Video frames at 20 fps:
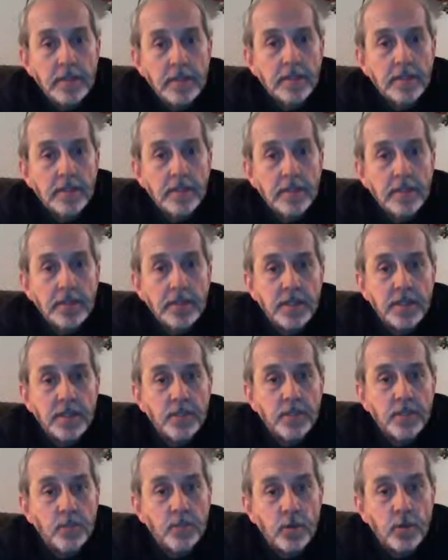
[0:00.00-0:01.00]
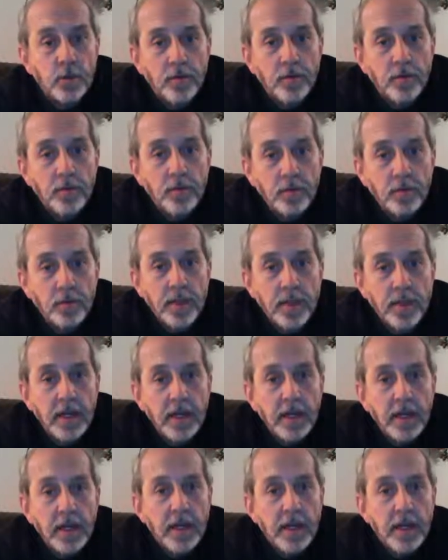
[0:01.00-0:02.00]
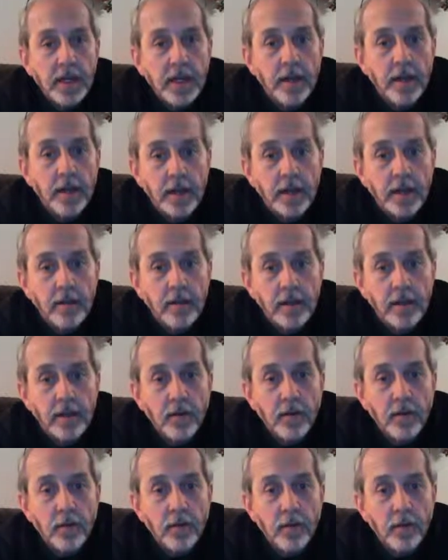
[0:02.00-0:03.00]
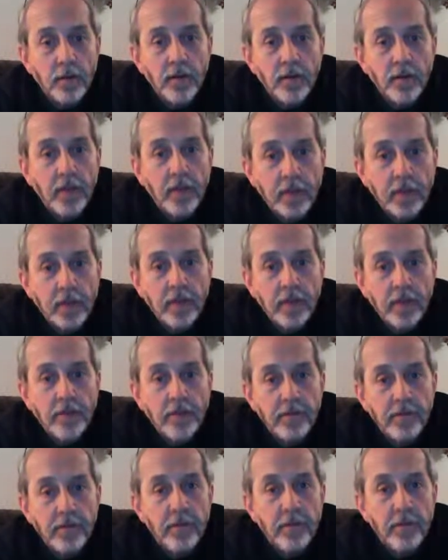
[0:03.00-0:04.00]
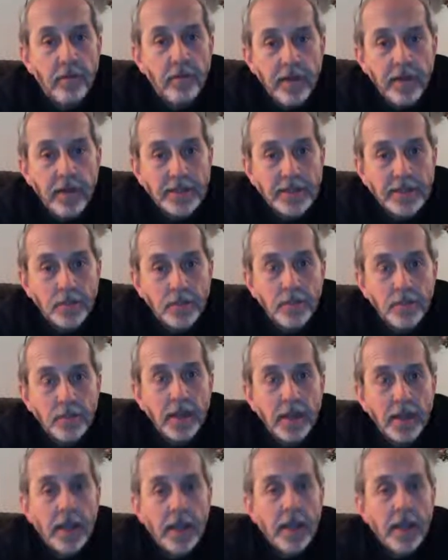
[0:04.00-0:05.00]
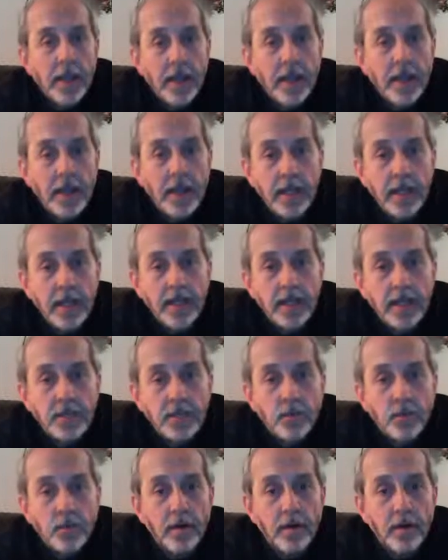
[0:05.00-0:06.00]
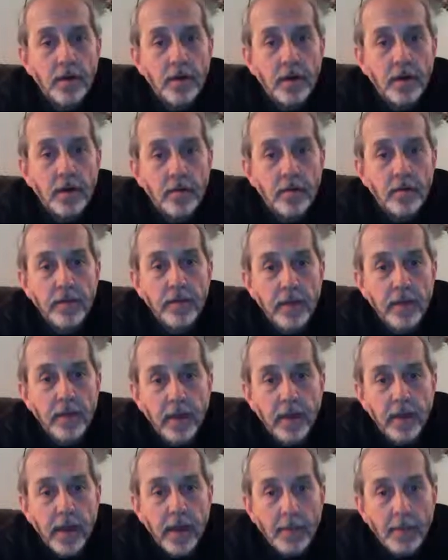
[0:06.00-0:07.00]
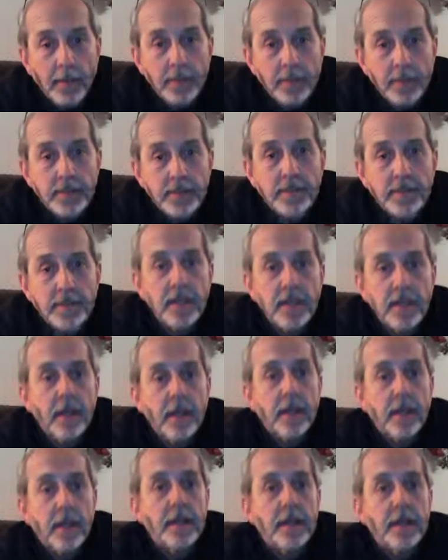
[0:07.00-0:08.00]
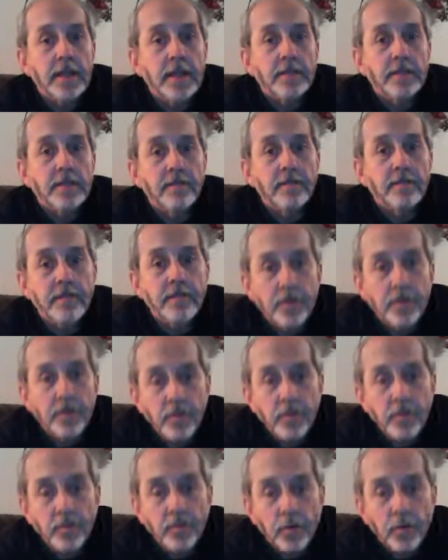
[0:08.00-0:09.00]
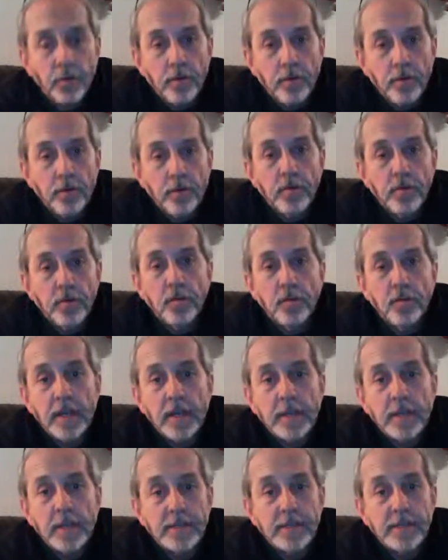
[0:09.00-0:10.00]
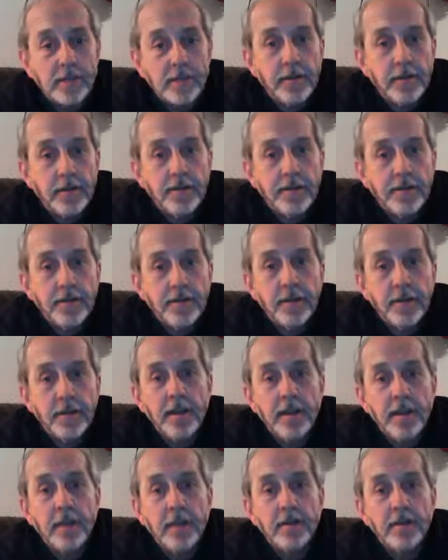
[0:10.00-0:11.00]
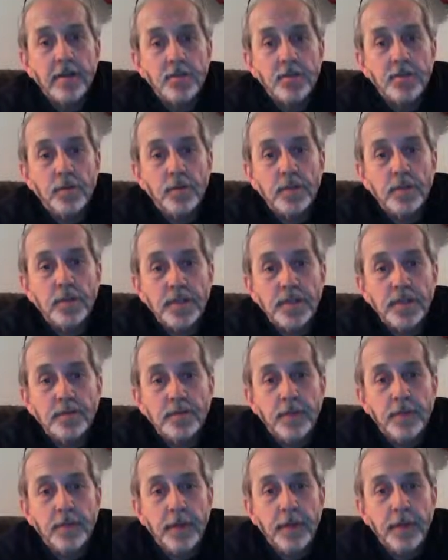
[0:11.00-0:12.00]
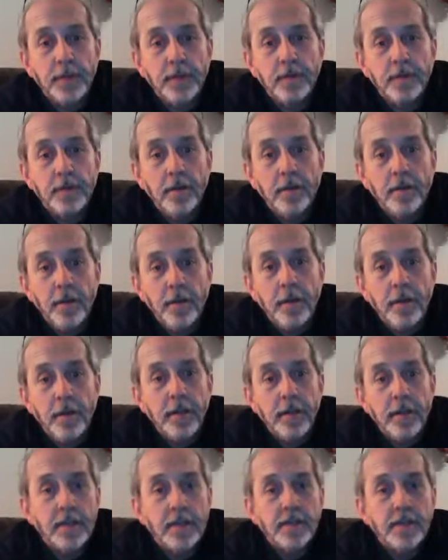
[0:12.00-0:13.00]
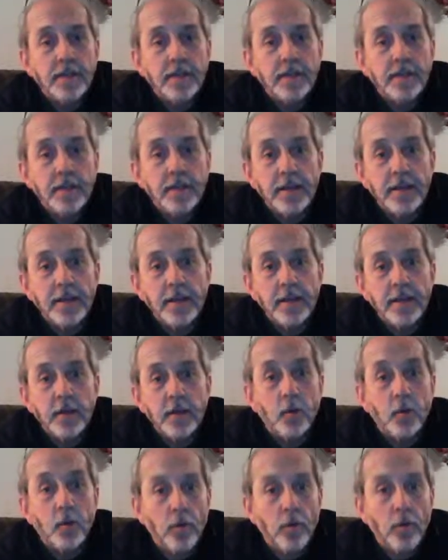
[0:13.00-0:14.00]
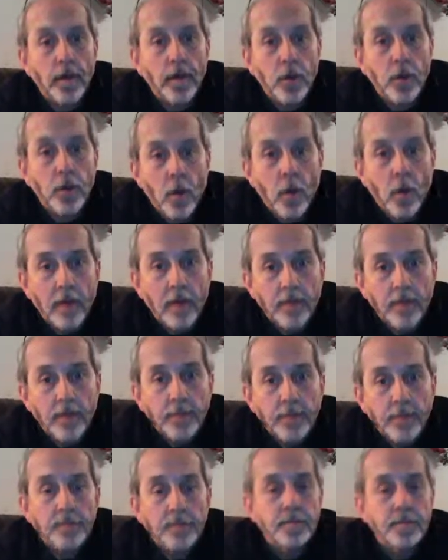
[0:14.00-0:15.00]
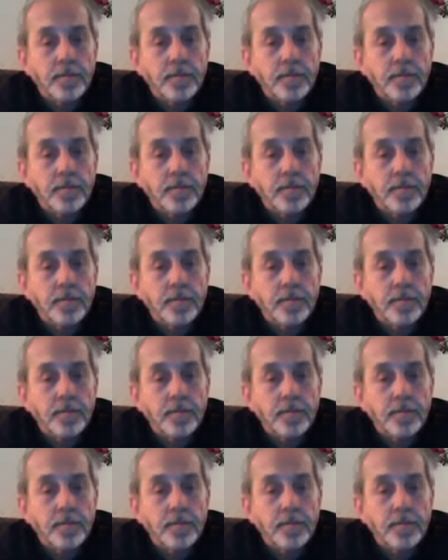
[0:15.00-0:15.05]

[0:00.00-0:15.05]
So the discussion board, to me, in an online course is the classroom. It is where everything happens. It's very important that you take it seriously and that you participate as I say, early and often,